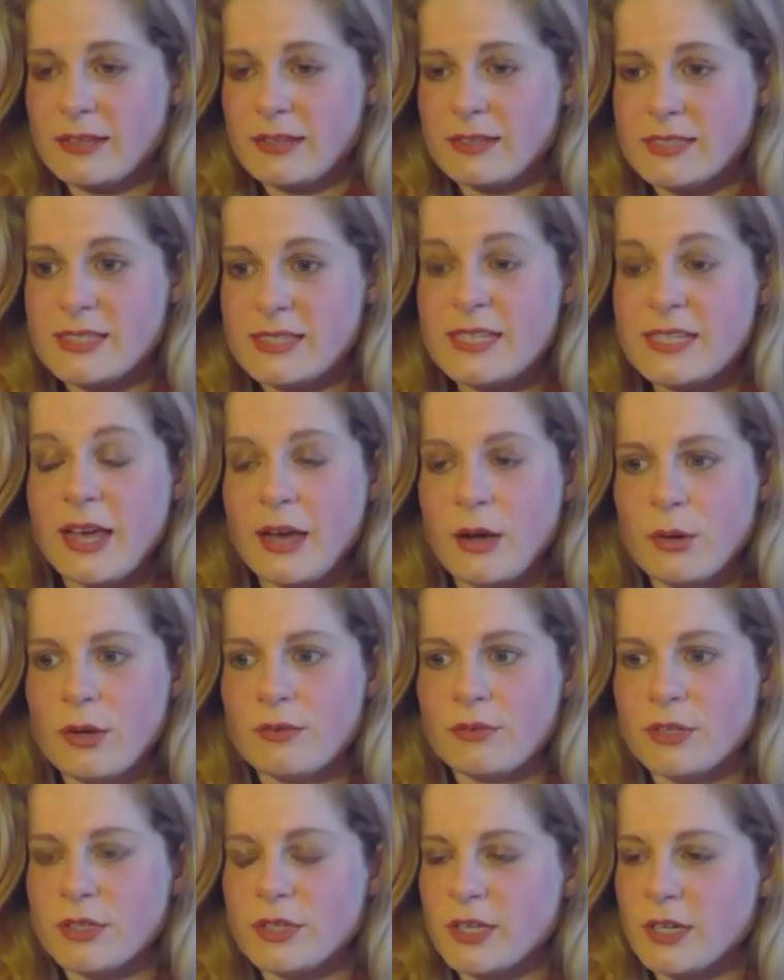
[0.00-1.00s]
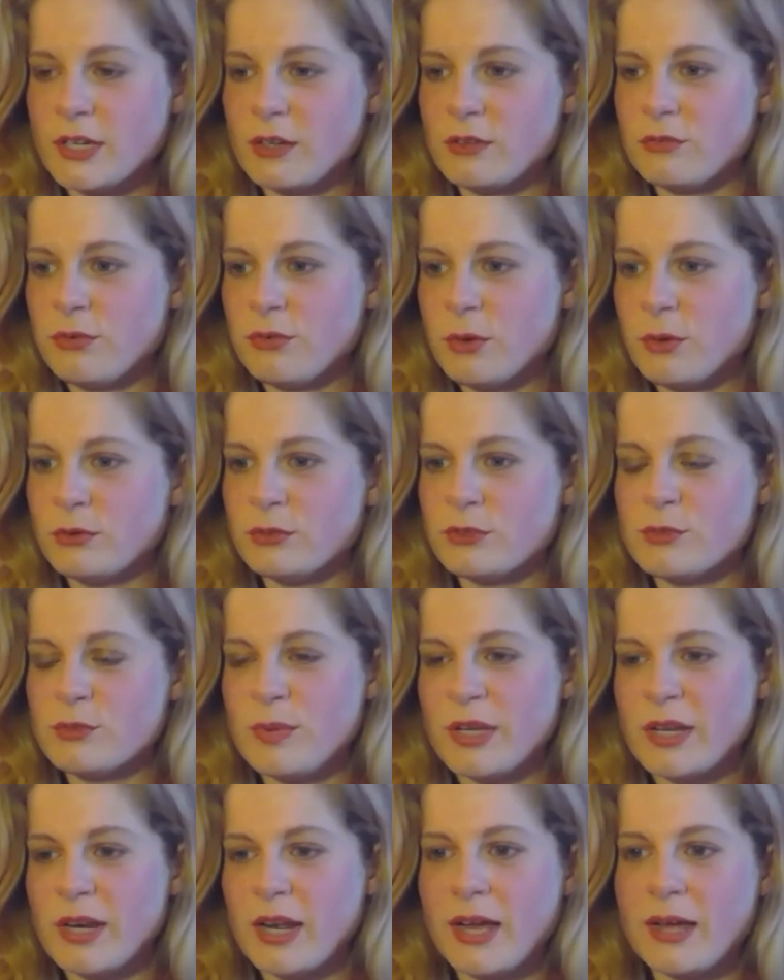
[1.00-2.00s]
see how everything unfolds.
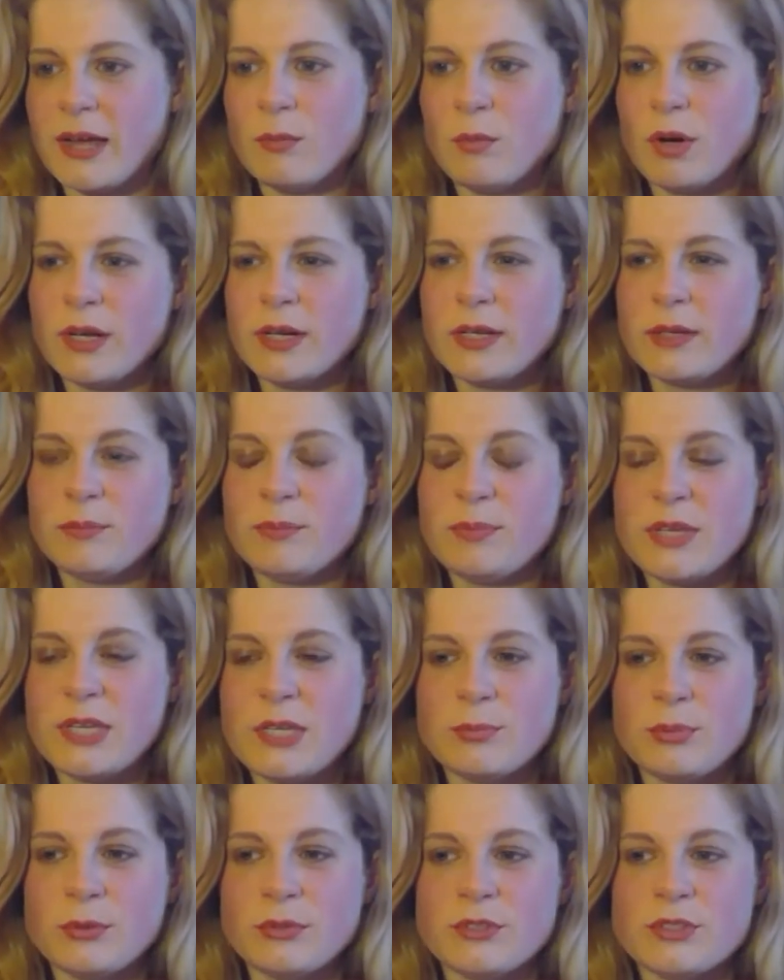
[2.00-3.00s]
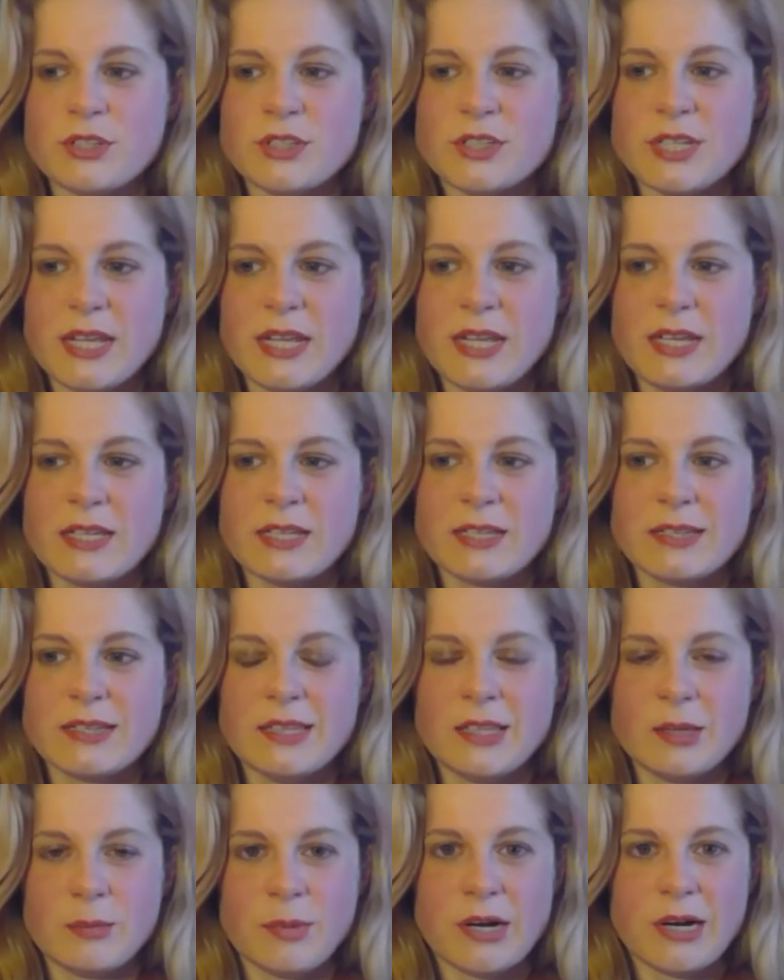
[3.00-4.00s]
But I wanted people to take
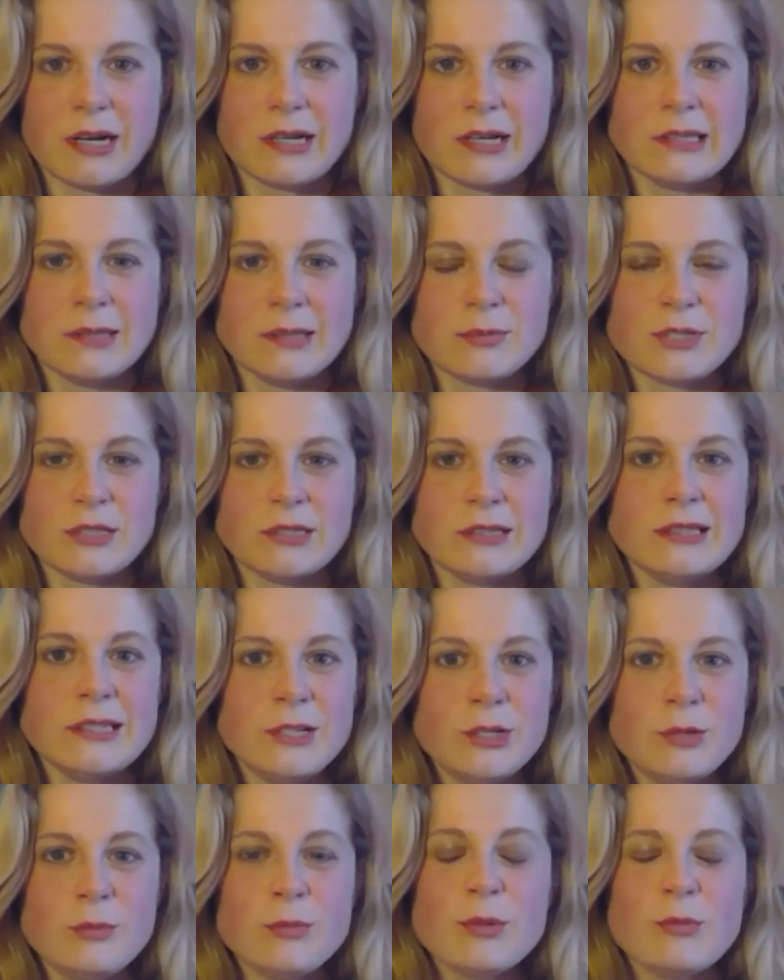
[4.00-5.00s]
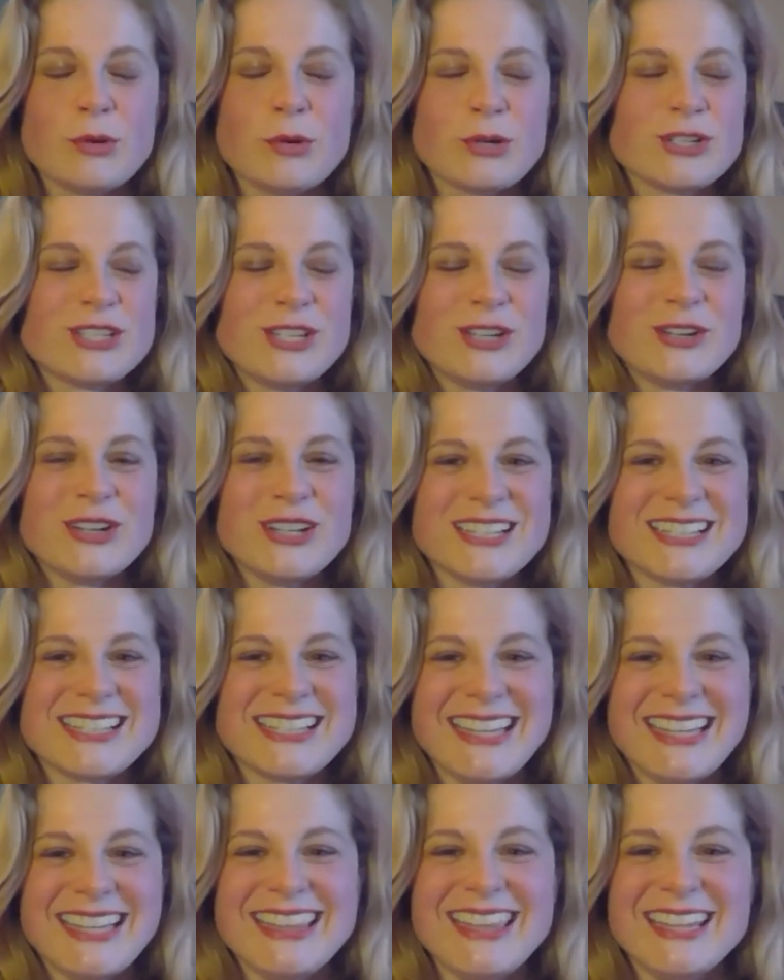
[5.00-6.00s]
the apocalypse a little bit more
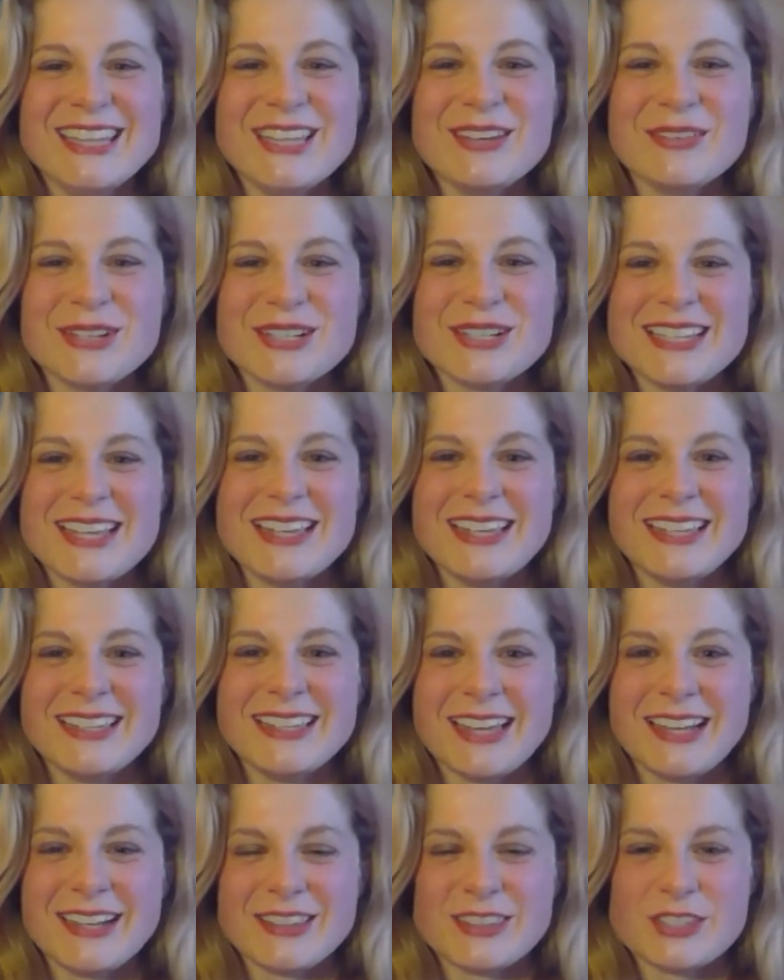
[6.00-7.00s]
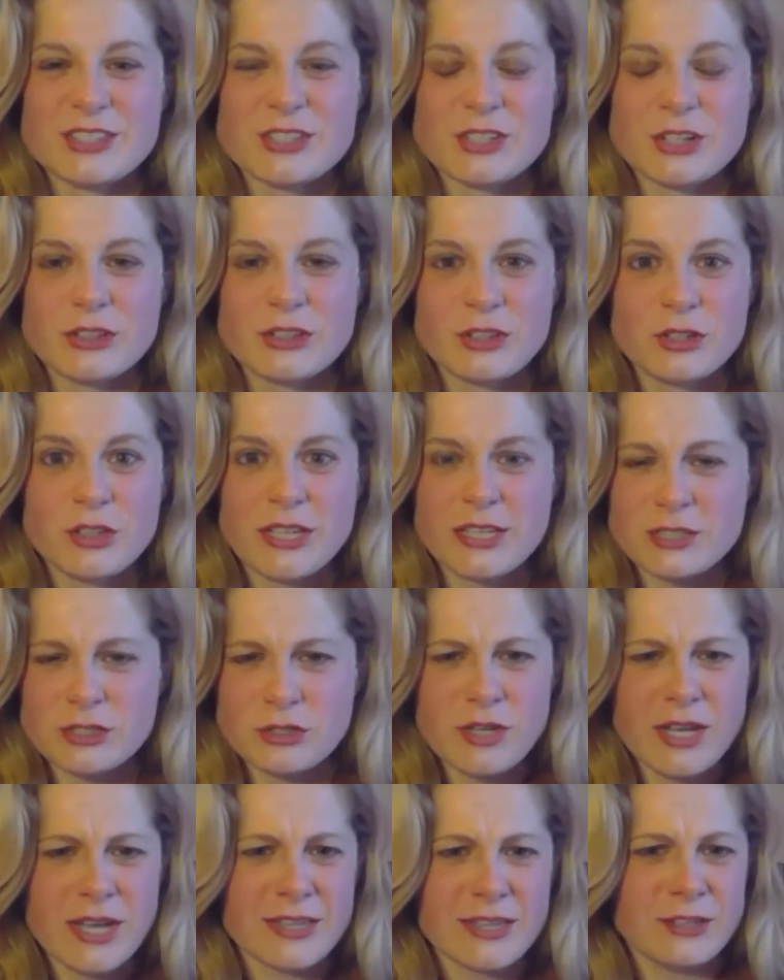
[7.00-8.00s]
seriously than they were taking that at the start. They're like, so
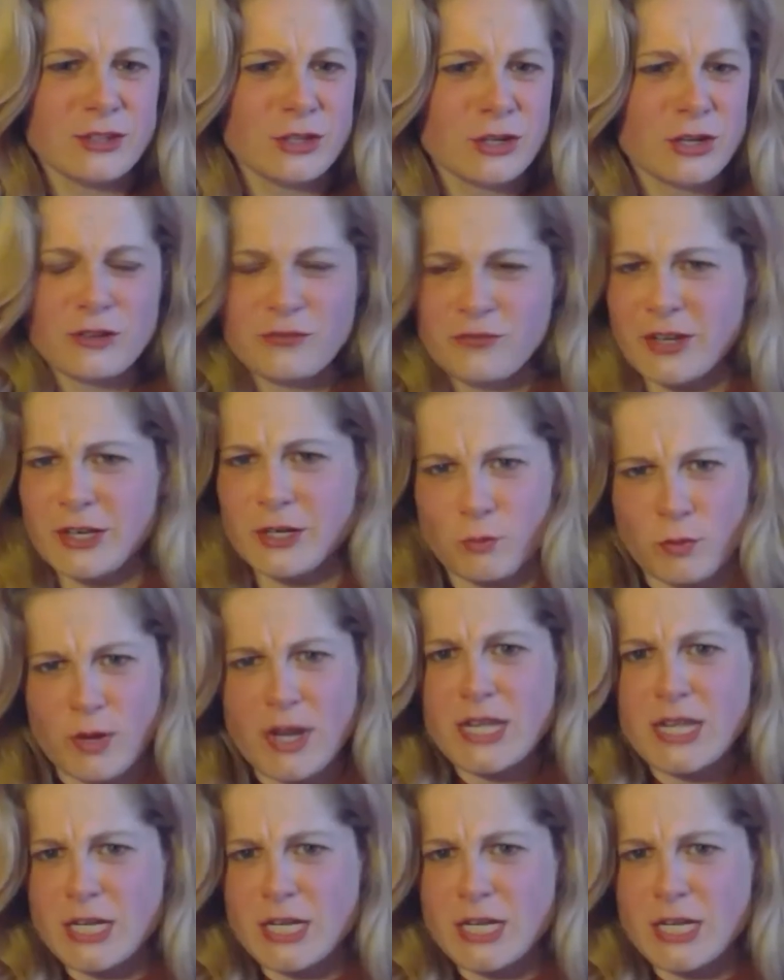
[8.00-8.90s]
yeah, and then they're going to find a ray